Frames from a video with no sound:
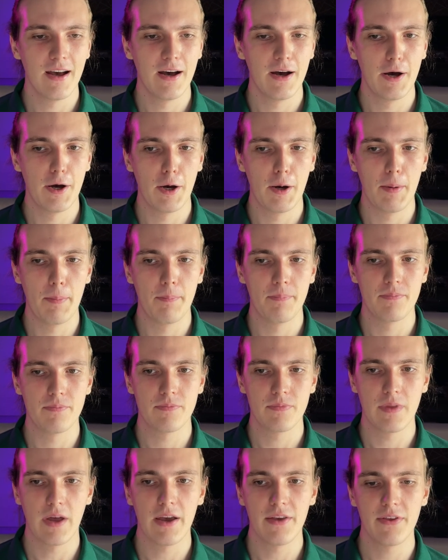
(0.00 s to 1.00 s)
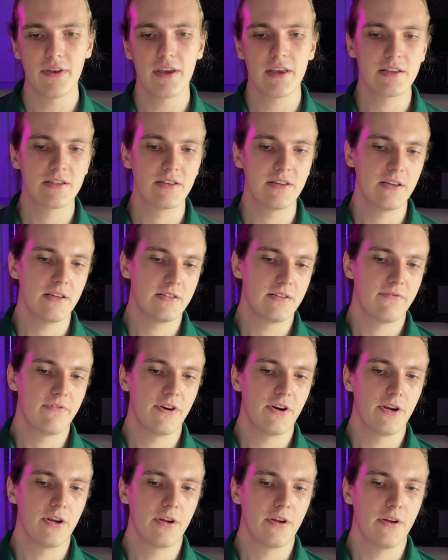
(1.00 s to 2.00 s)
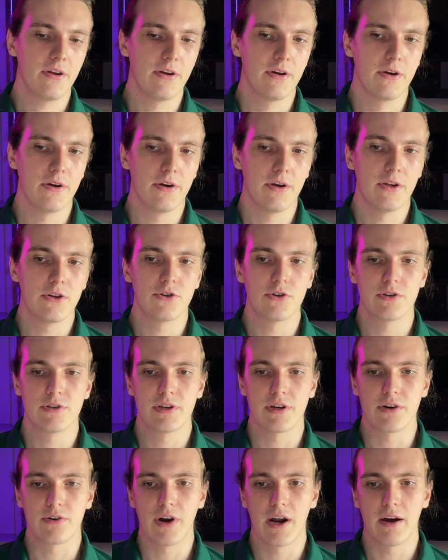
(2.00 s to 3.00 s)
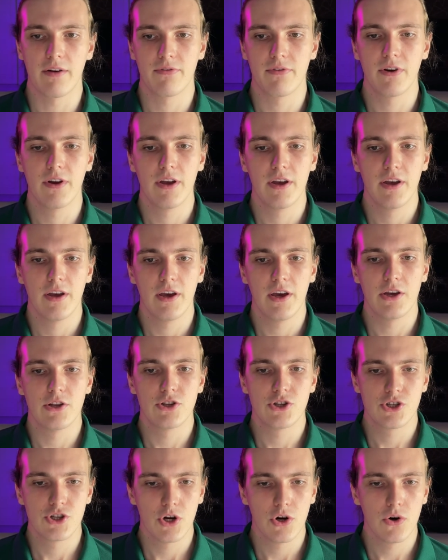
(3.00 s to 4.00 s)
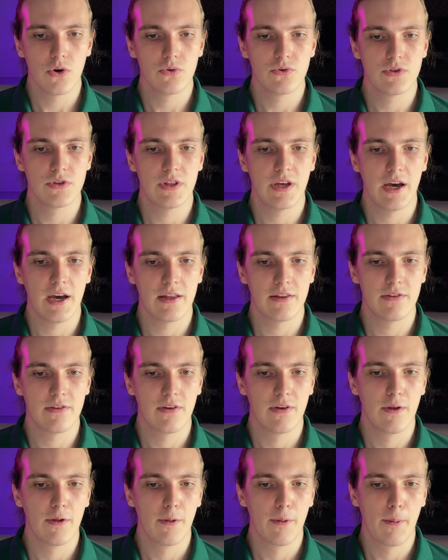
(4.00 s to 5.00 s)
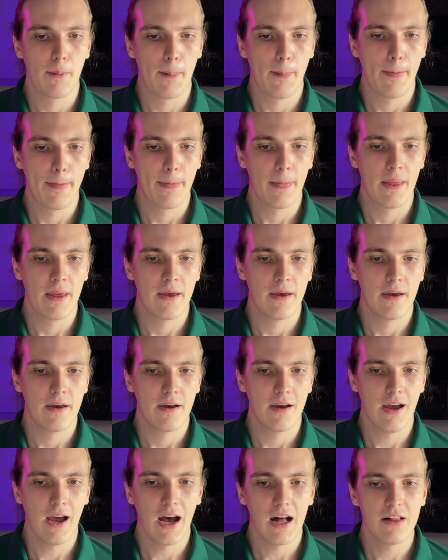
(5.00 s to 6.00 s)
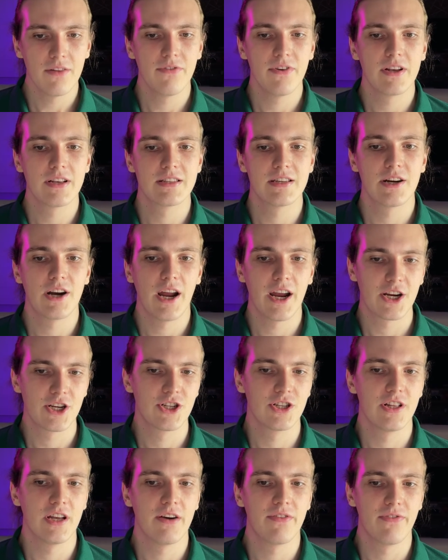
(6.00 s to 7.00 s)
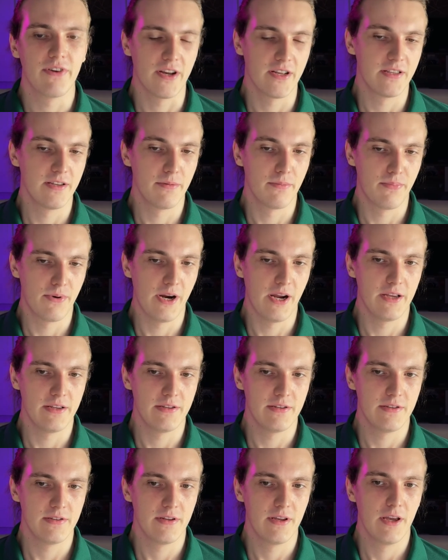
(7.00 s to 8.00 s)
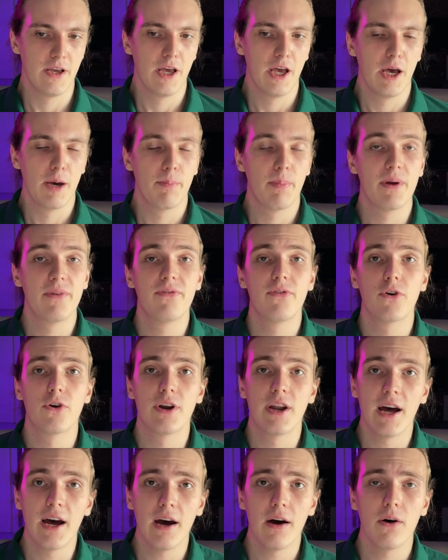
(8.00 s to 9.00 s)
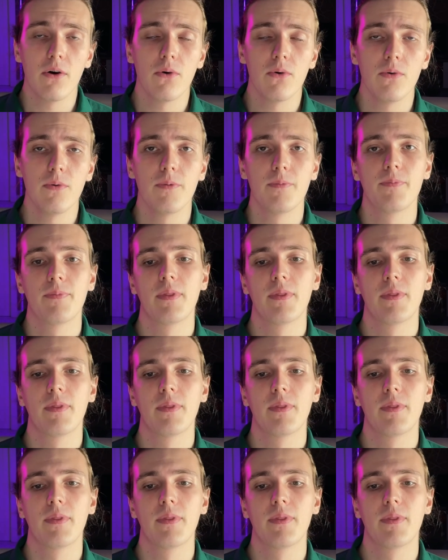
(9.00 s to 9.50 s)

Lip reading: I think is a very interesting graph. It shows that halvings are actually affecting price, but for now,